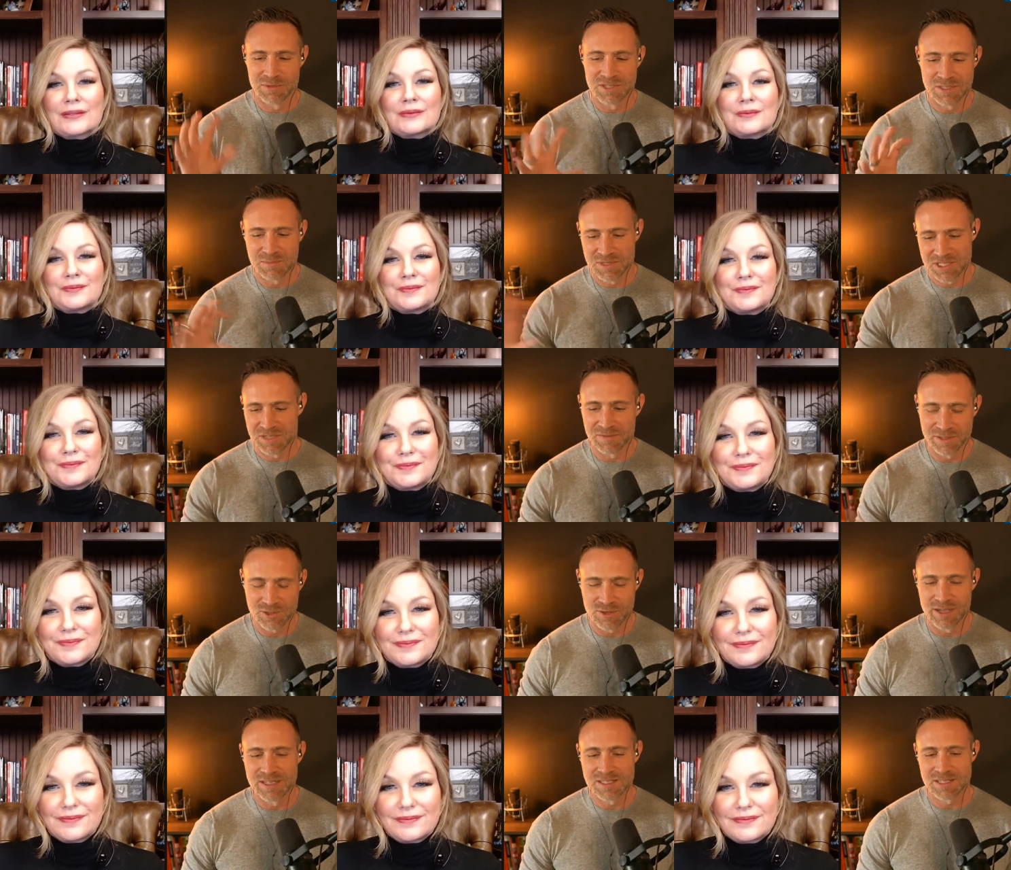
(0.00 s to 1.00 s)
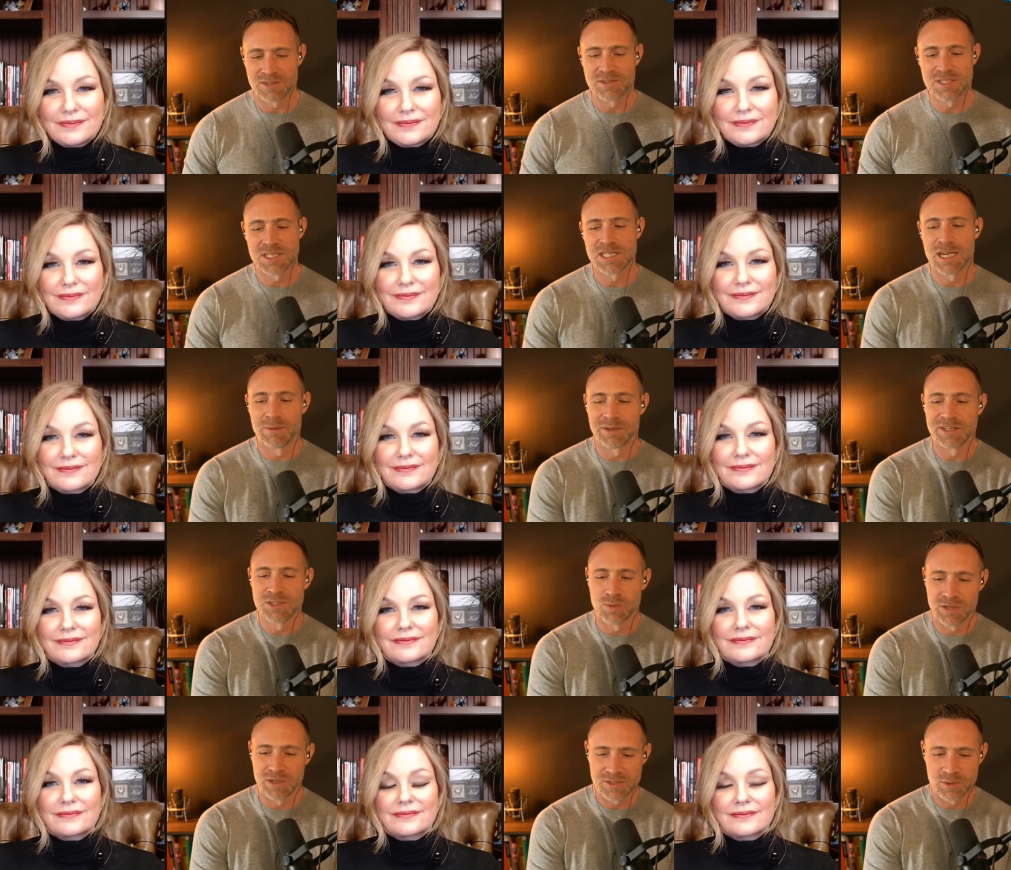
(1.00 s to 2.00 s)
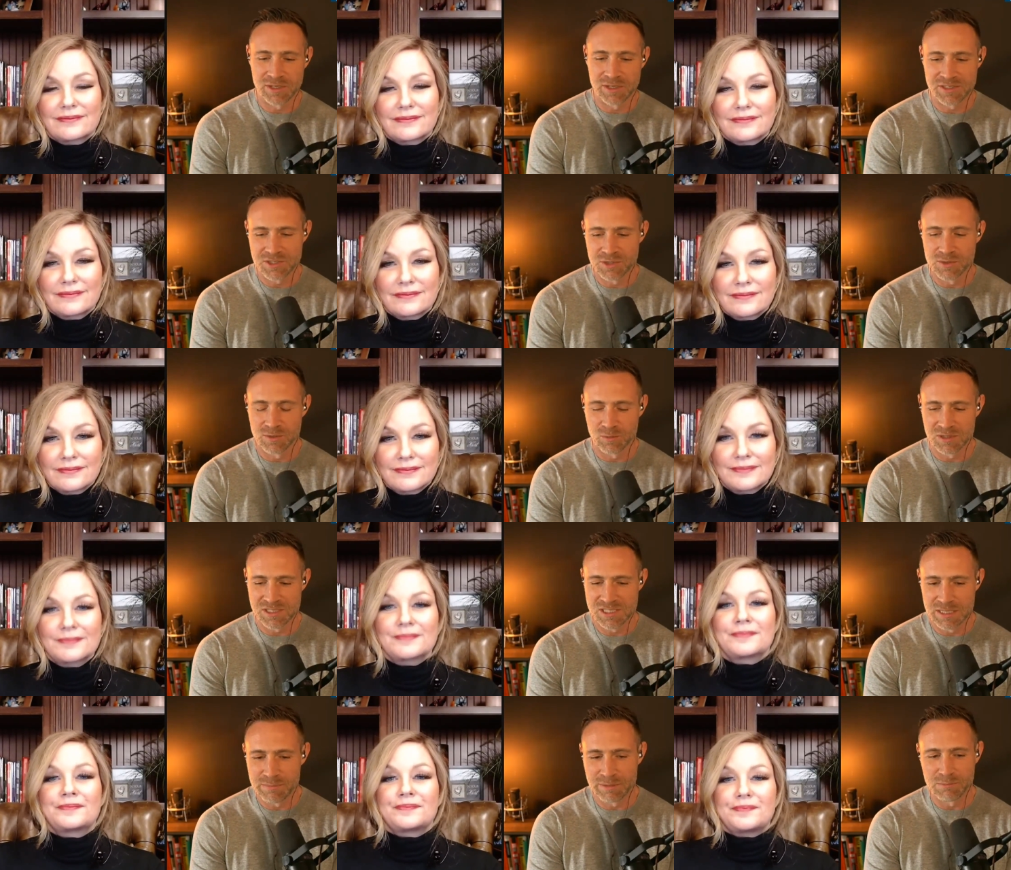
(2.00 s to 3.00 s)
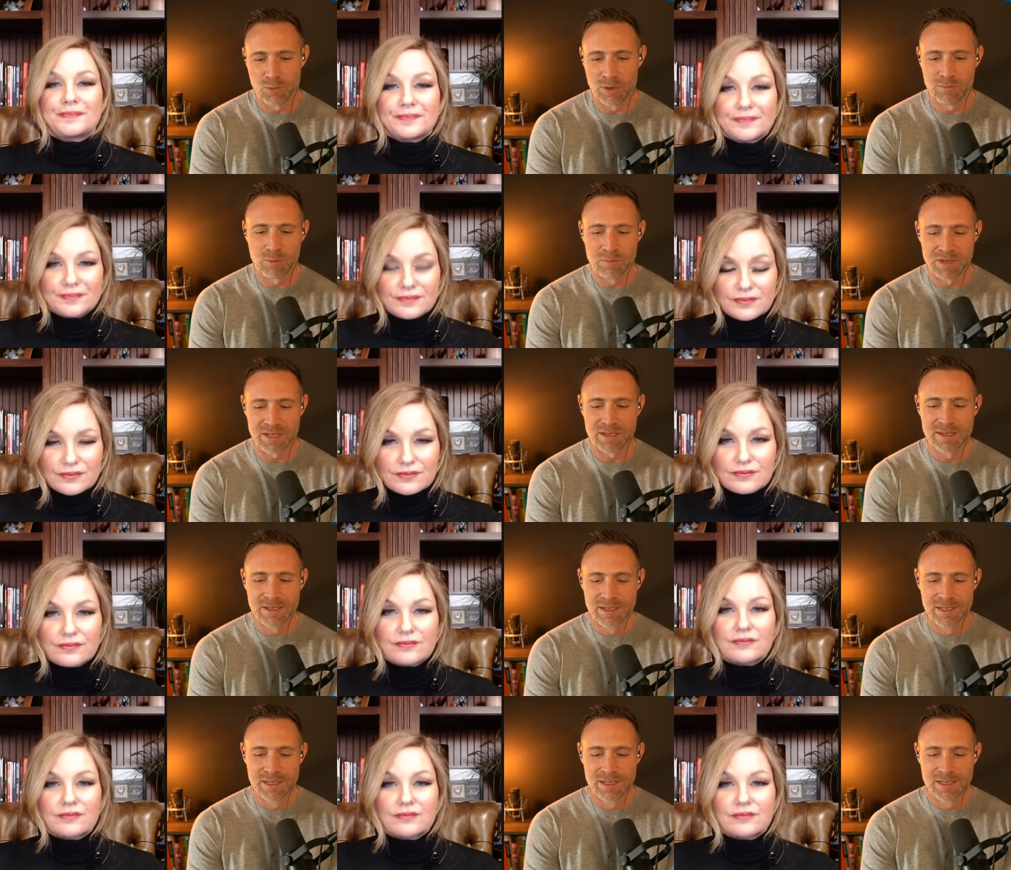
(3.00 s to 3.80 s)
Speaker 1: some of the specific trends that you see coming in 2022 and what the tipping point will be.